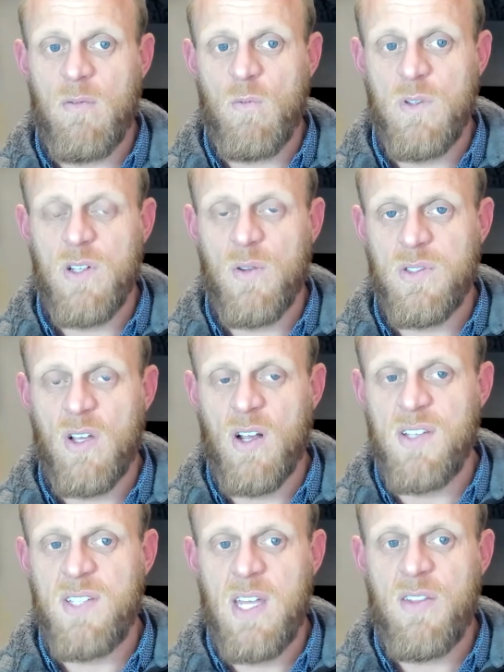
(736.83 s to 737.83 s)
results, like I
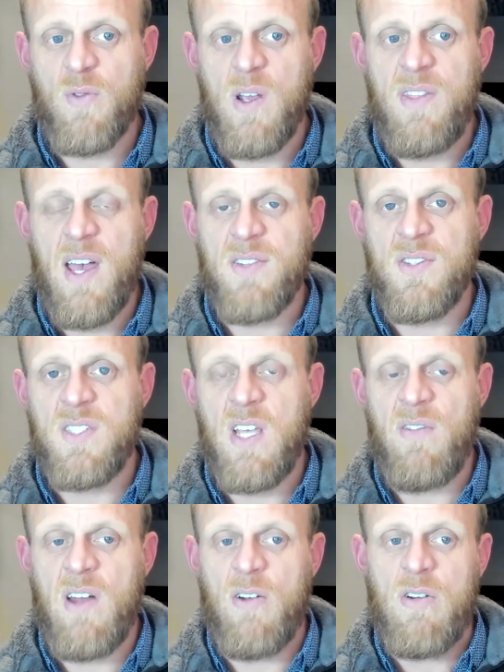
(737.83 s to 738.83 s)
said,
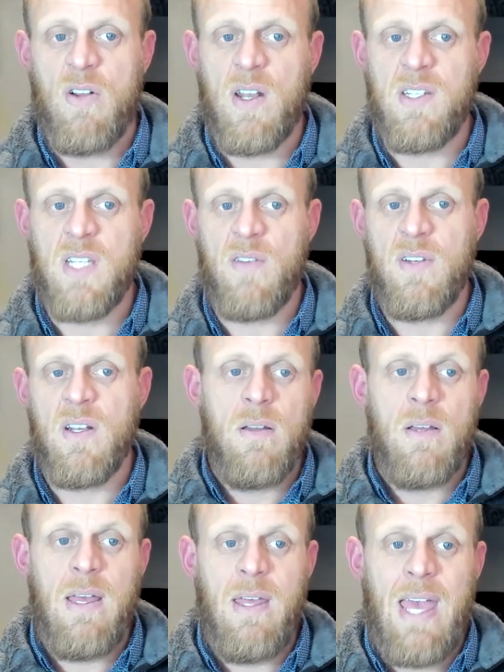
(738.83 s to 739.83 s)
3,797.
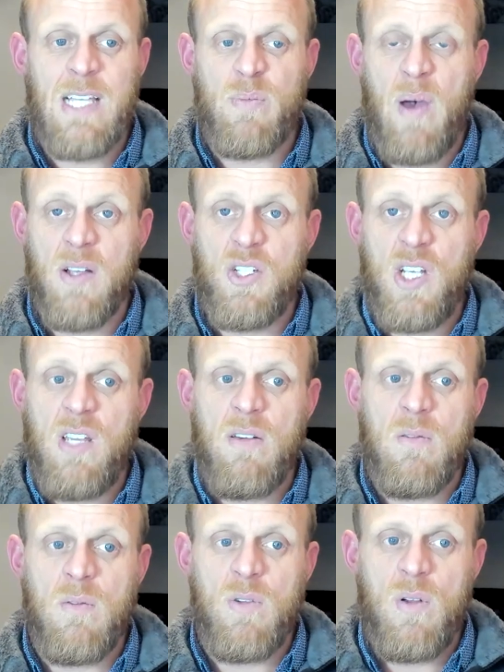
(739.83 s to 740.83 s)
Xpeng G
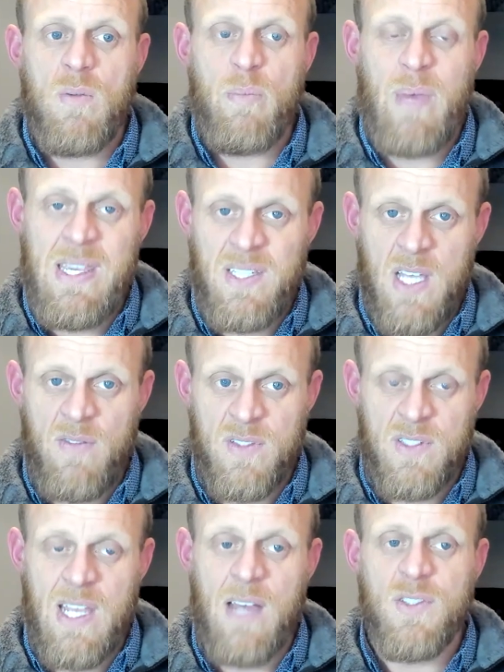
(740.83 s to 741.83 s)
P7
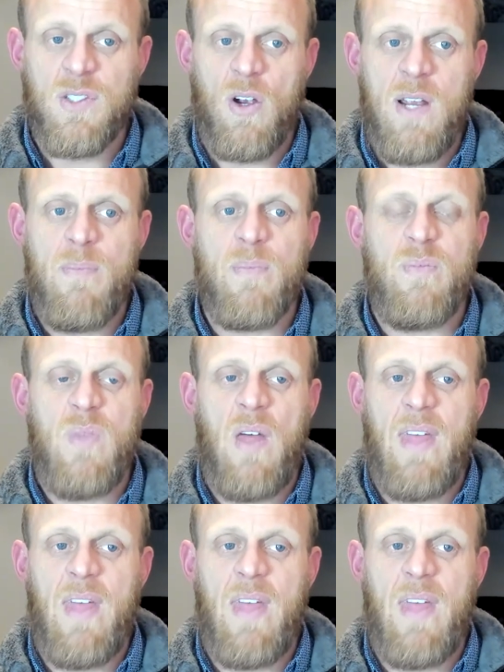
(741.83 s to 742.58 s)
sales, sorry. Now the